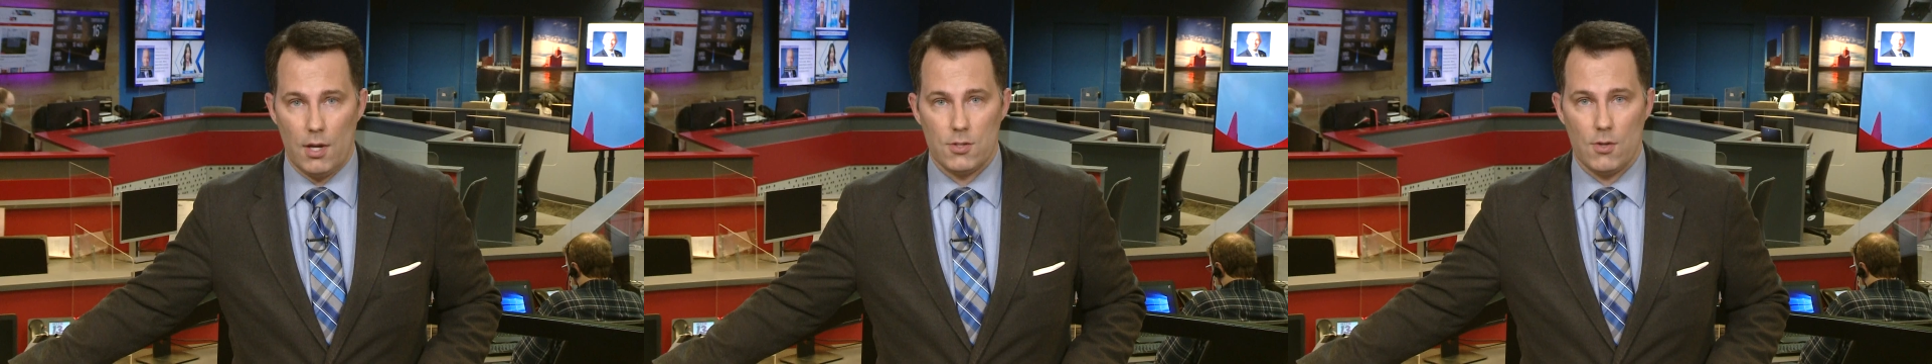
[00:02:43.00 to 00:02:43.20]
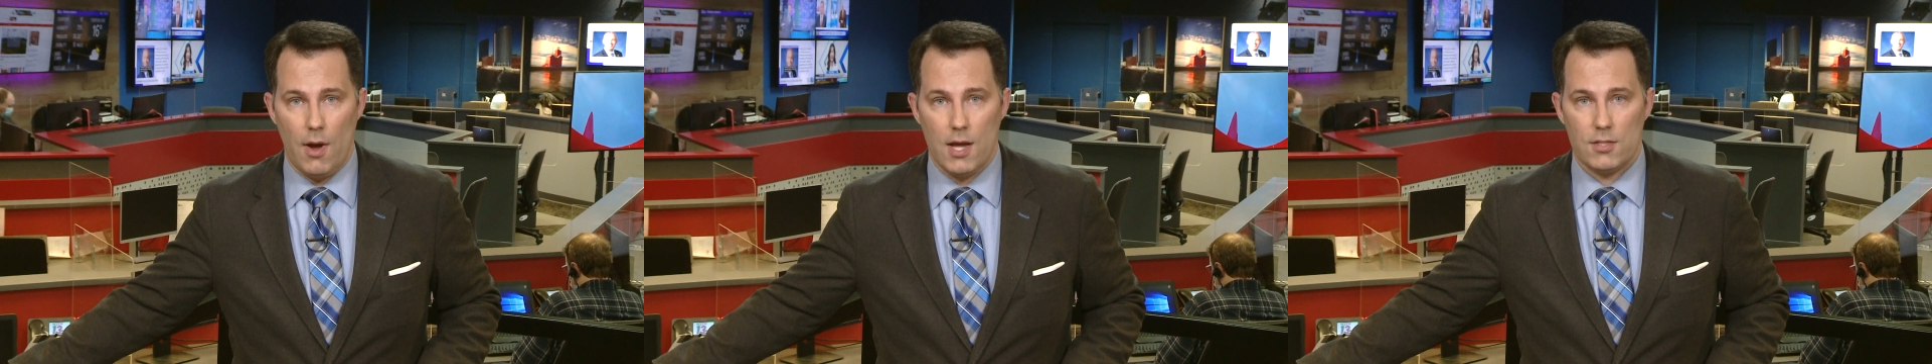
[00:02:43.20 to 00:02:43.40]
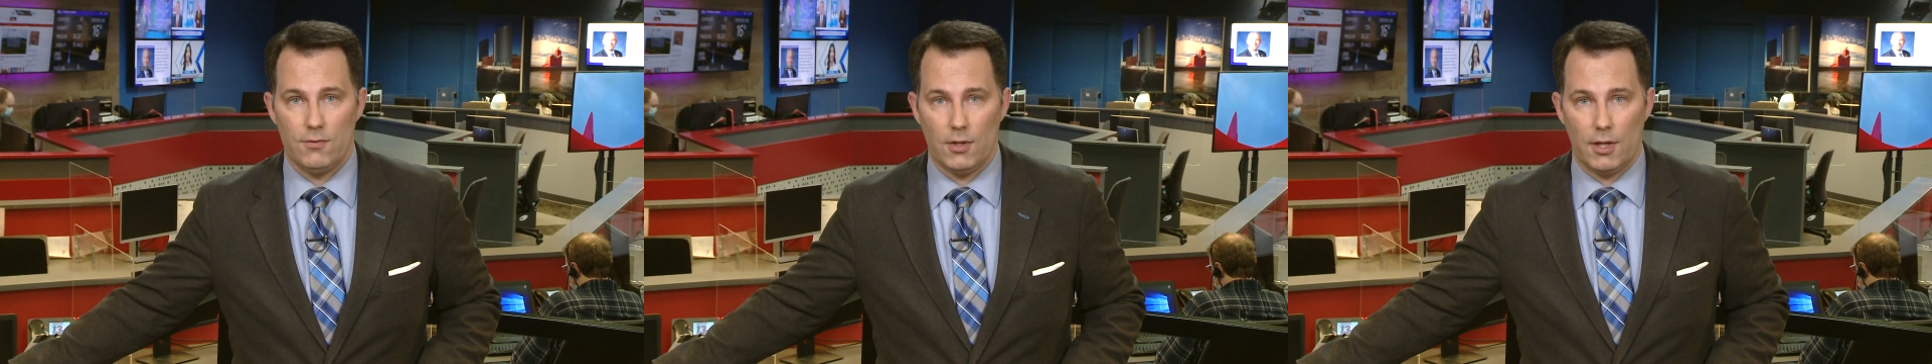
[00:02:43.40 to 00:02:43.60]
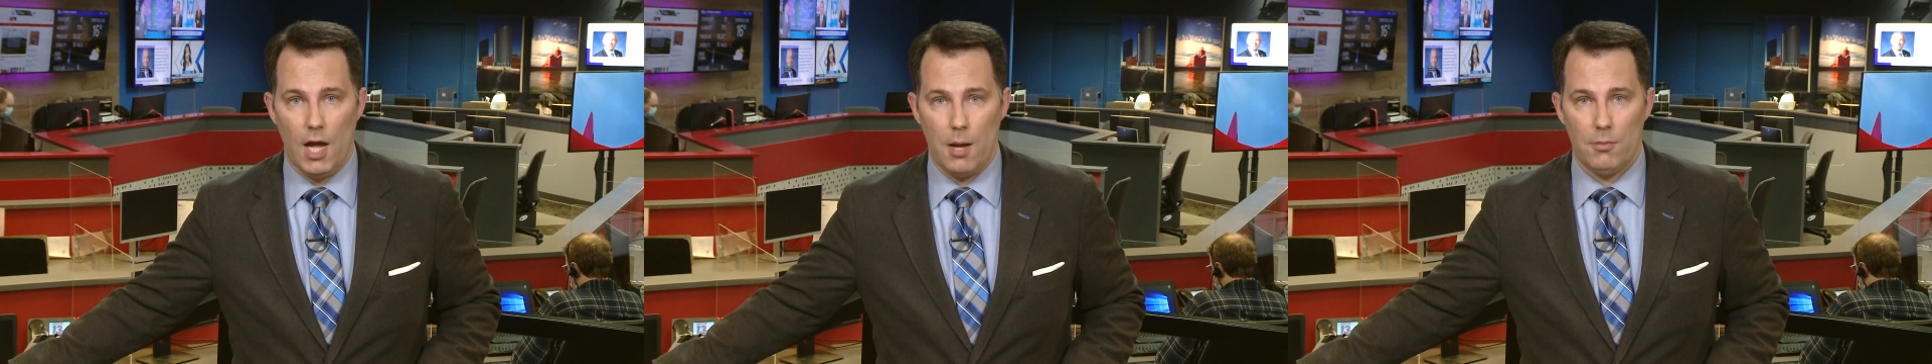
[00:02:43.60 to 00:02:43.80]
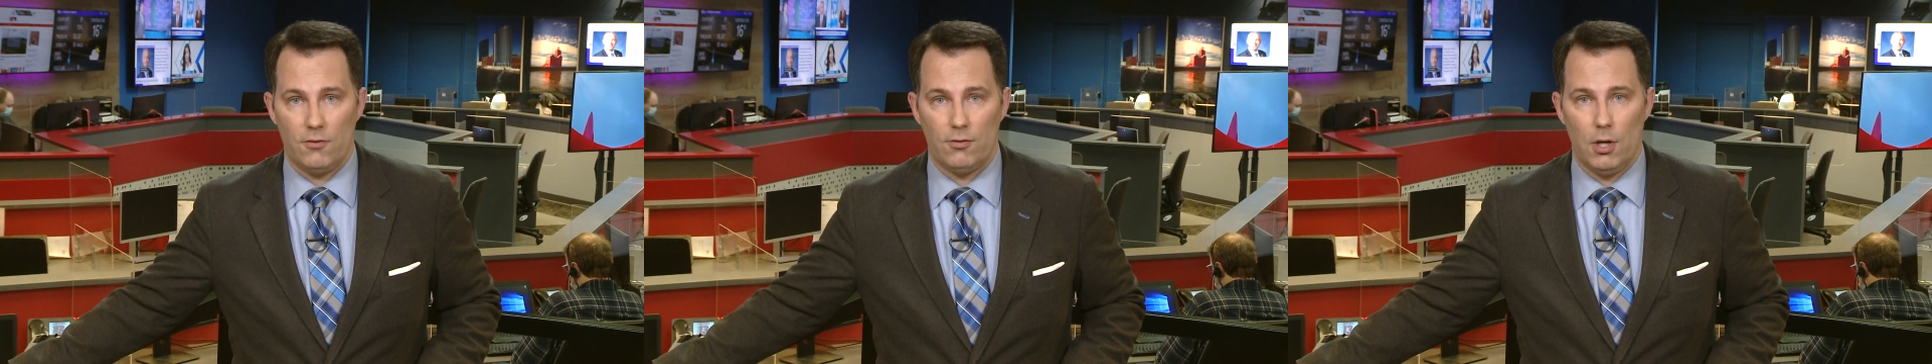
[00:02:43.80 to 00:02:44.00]
also asked for a
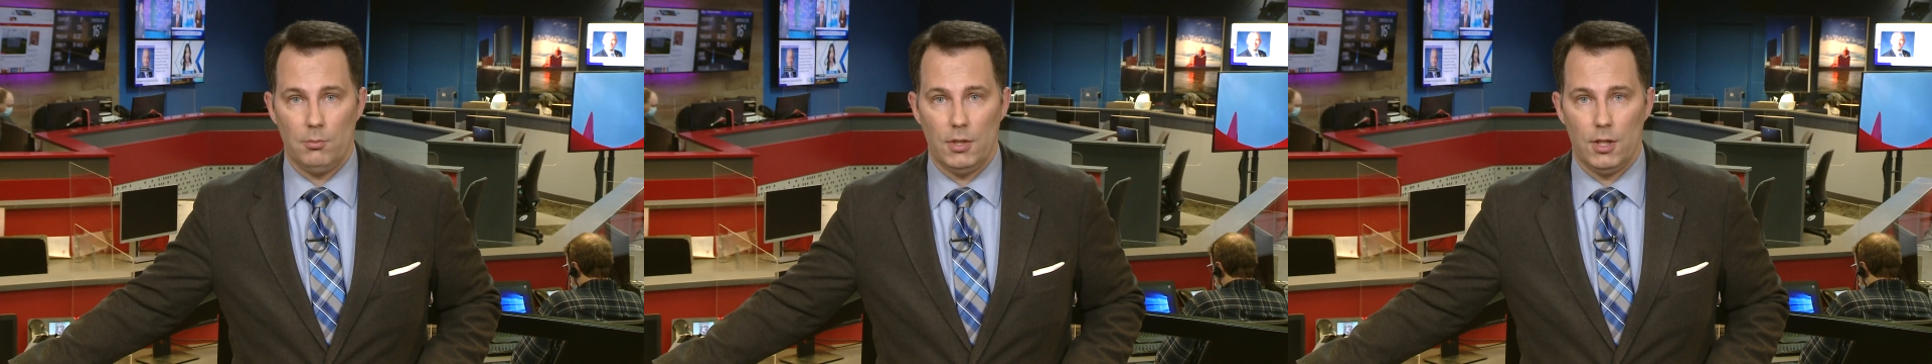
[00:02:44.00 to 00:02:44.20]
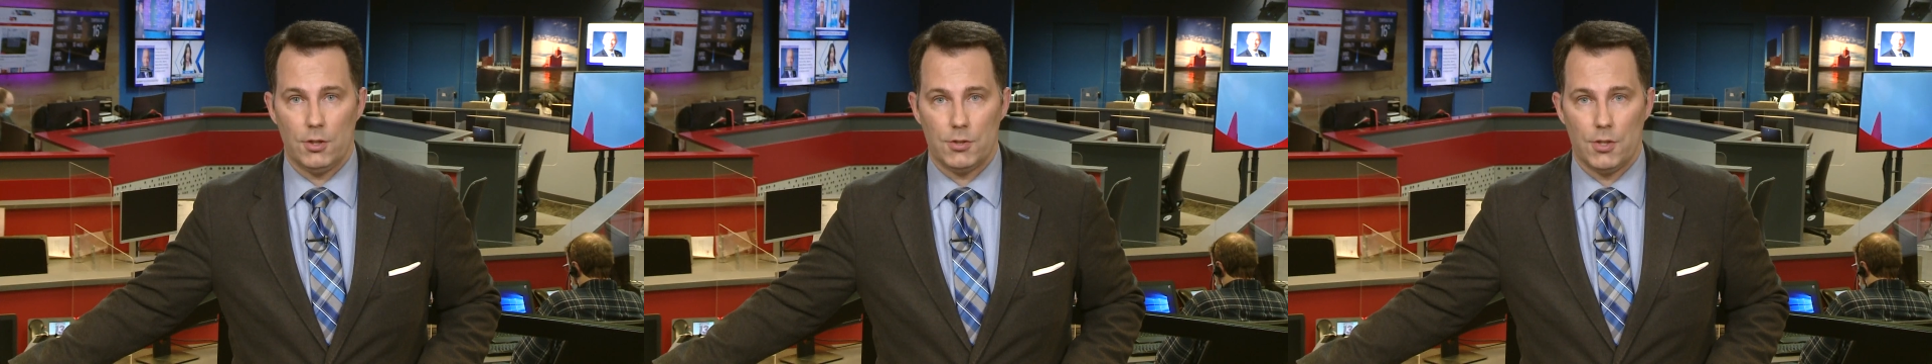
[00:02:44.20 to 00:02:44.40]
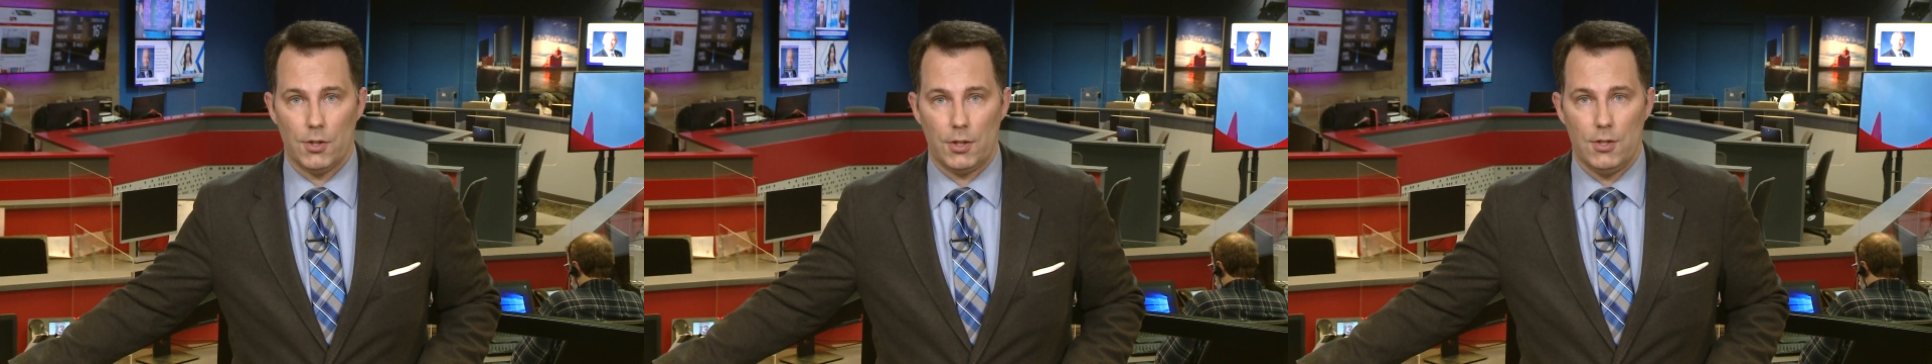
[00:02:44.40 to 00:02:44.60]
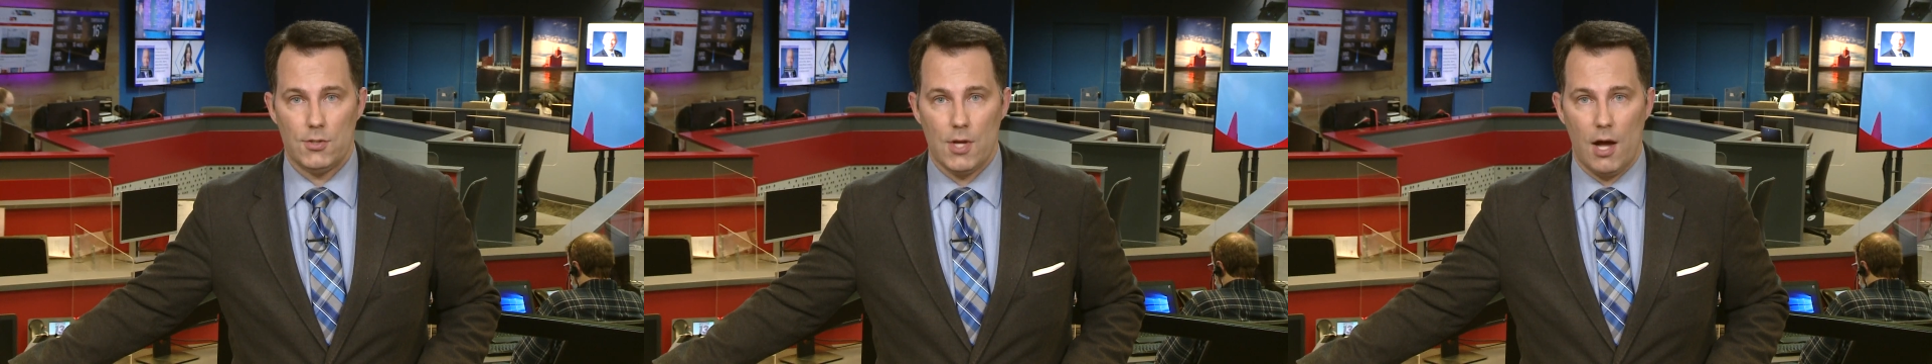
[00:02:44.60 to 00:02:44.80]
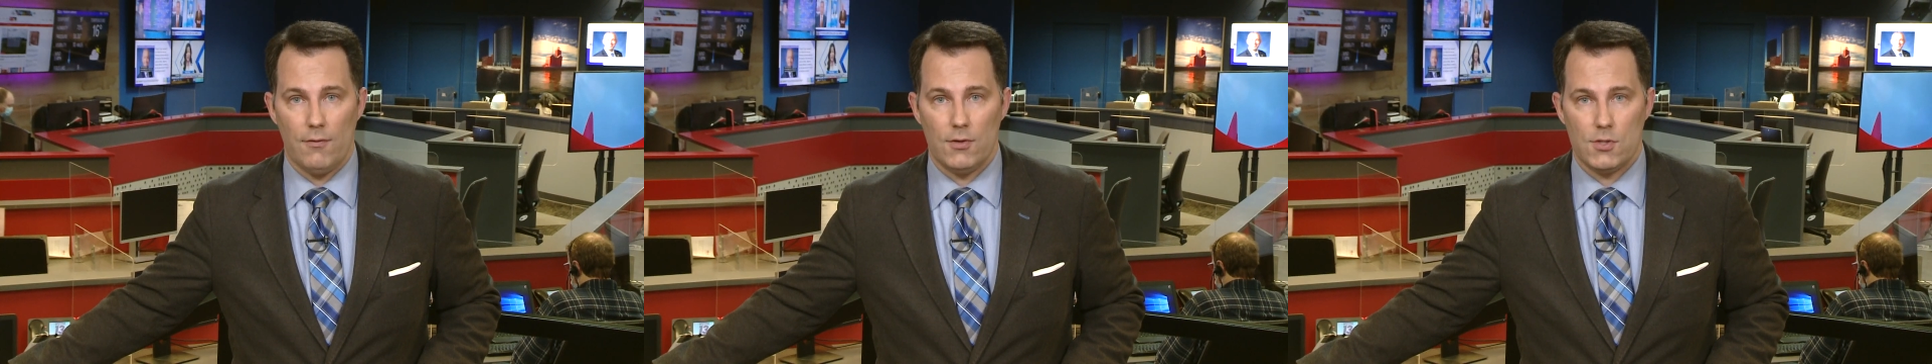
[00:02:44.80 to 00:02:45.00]
comment from Leader
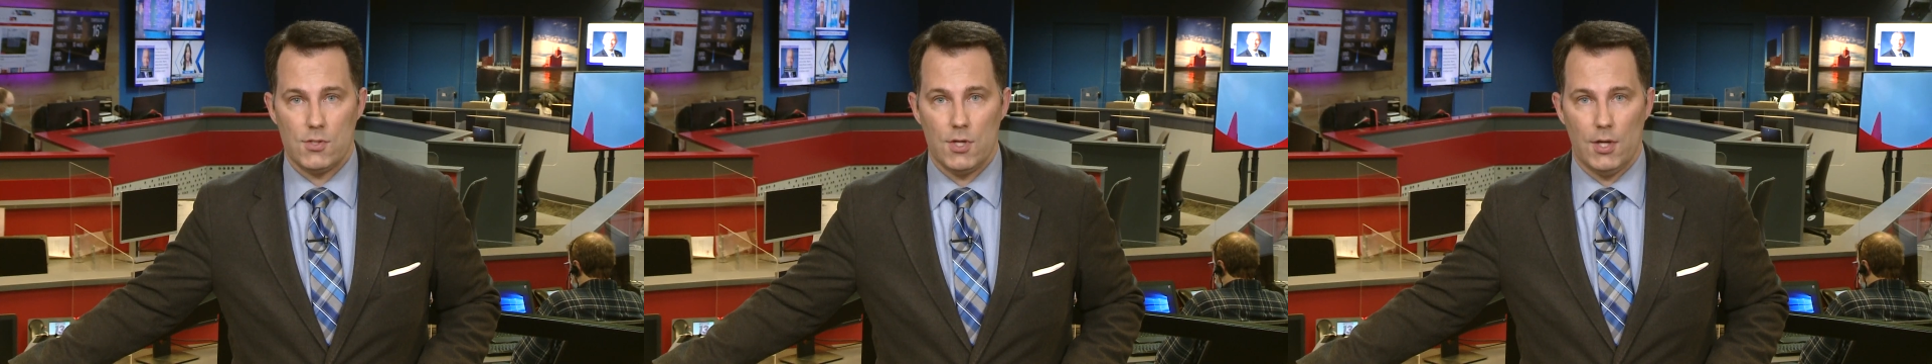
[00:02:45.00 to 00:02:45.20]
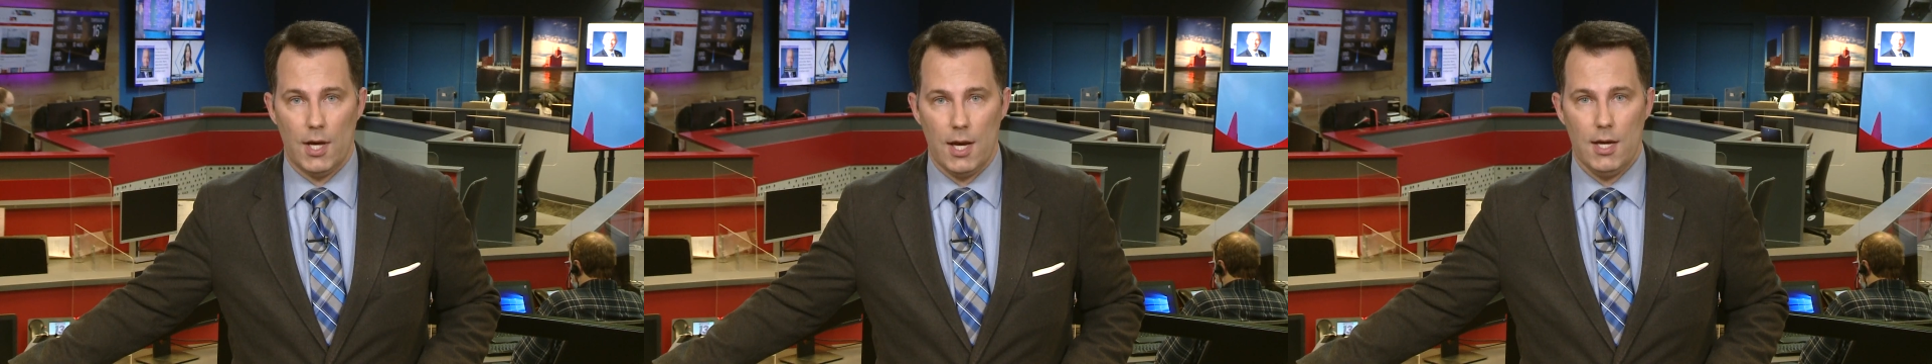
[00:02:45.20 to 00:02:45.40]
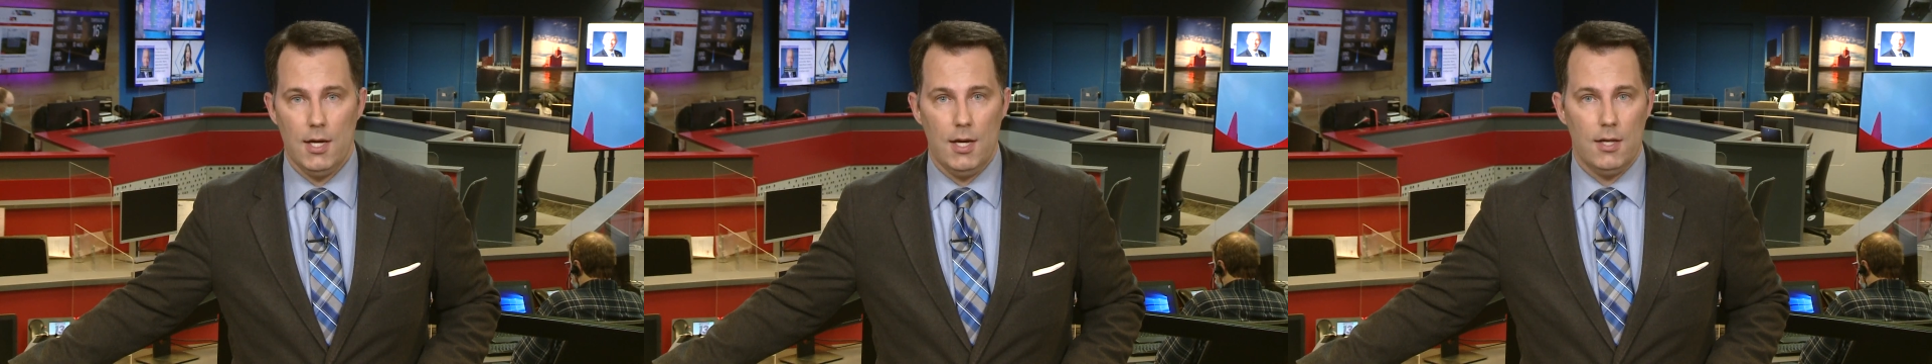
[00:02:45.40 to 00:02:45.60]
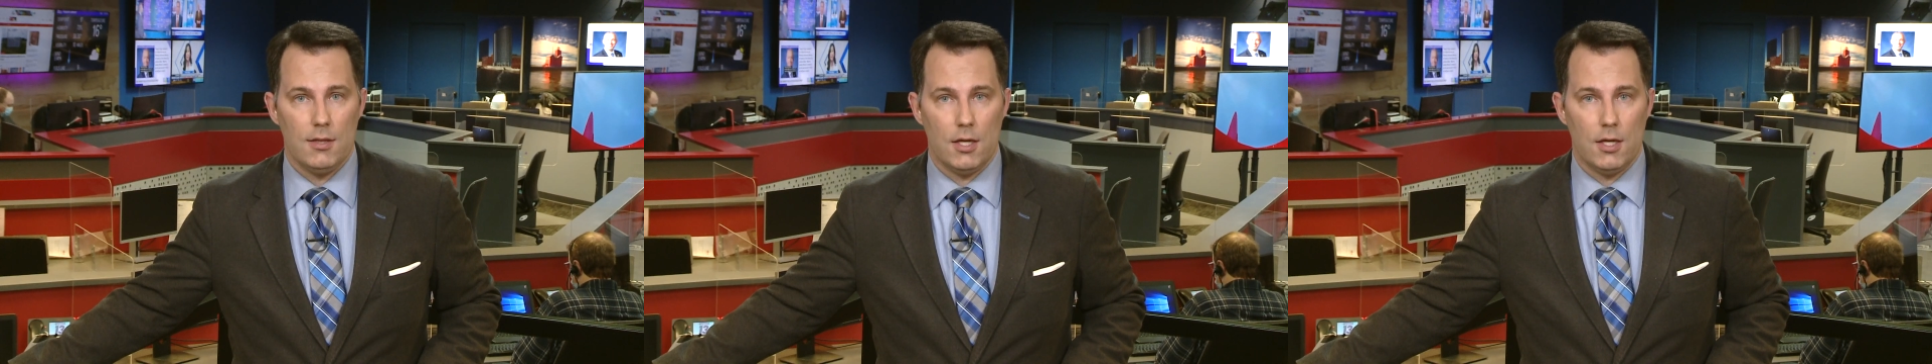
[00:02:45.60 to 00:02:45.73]
Shirkey's office today.